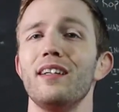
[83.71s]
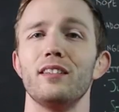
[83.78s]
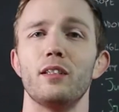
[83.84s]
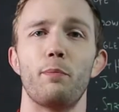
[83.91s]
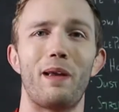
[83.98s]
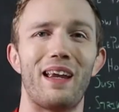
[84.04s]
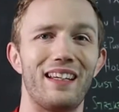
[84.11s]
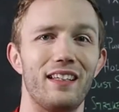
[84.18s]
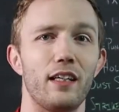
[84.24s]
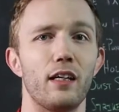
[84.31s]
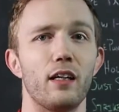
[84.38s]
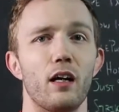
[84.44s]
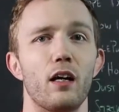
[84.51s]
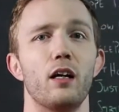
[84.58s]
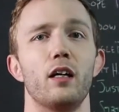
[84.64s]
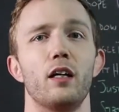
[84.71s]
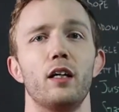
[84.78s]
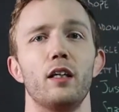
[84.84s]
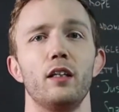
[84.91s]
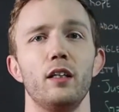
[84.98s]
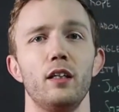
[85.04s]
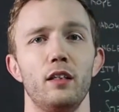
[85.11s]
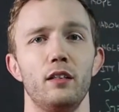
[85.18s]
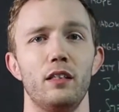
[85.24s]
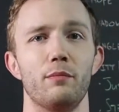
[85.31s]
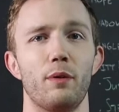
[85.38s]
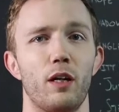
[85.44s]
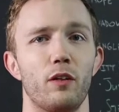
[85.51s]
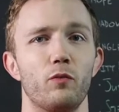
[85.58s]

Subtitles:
depending on the amount